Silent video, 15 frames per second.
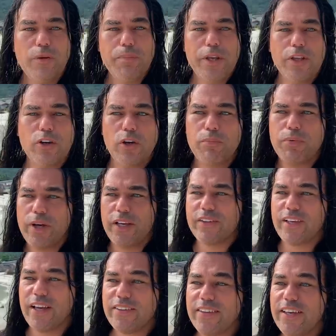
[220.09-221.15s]
Bitcoin price,
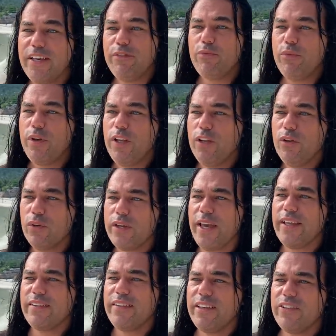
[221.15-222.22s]
guys. If we look
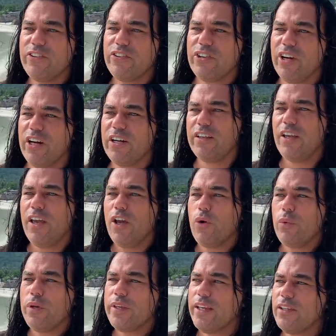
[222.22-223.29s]
at this chart,
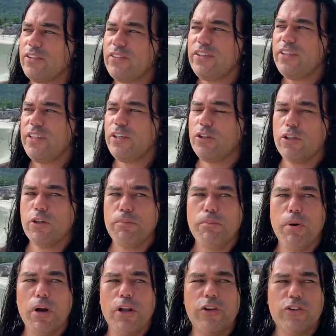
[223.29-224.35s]
we can see the
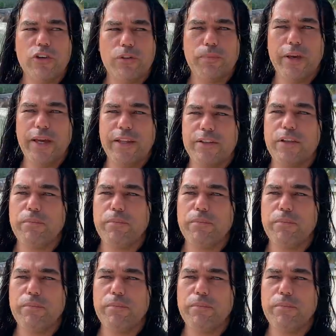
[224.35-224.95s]
Bollinger Band. The